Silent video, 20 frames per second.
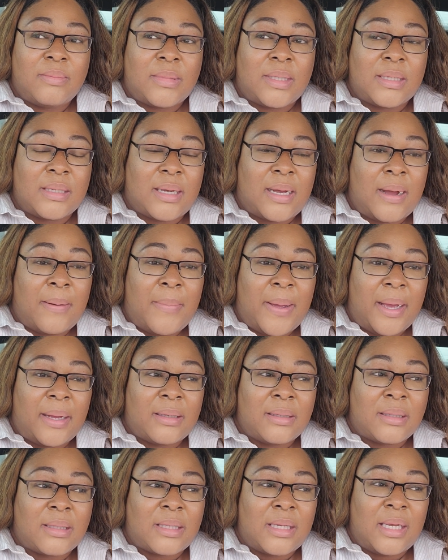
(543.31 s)
to come back
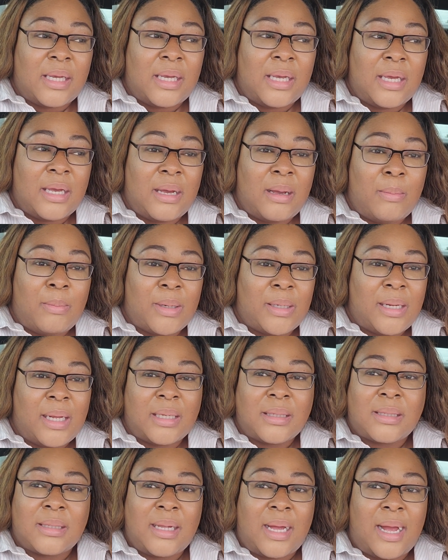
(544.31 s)
and see him, but
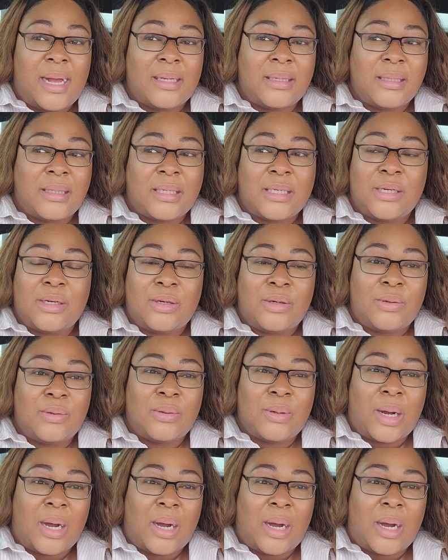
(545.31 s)
that's not until